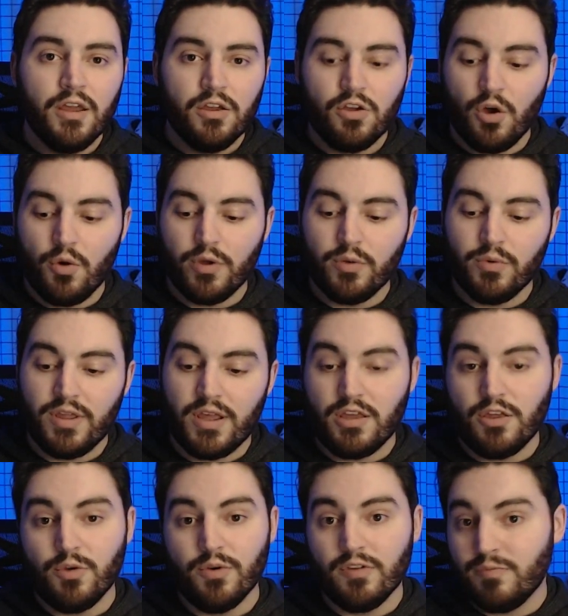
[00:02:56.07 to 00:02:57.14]
going with a
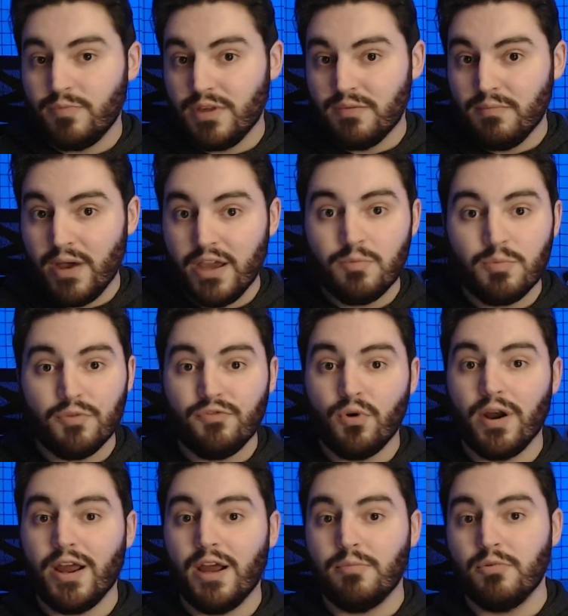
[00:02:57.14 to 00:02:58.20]
USB mic
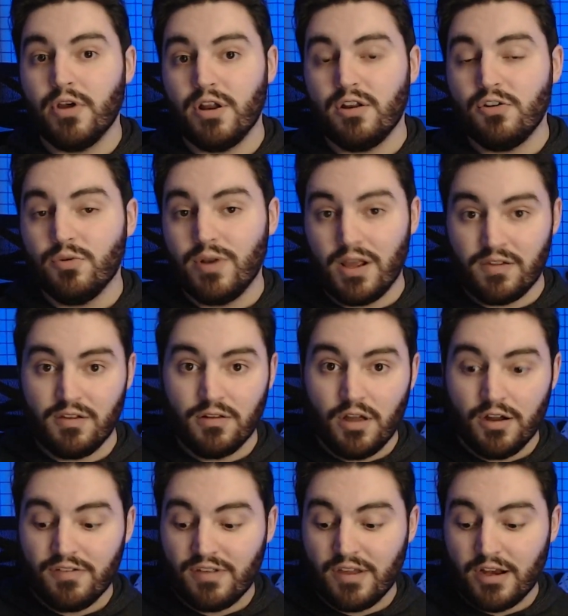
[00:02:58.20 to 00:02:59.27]
before I upgraded to an
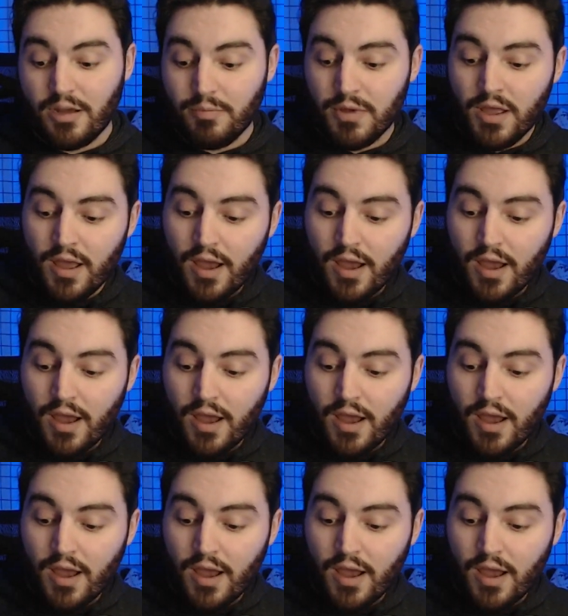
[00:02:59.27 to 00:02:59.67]
XLR setup,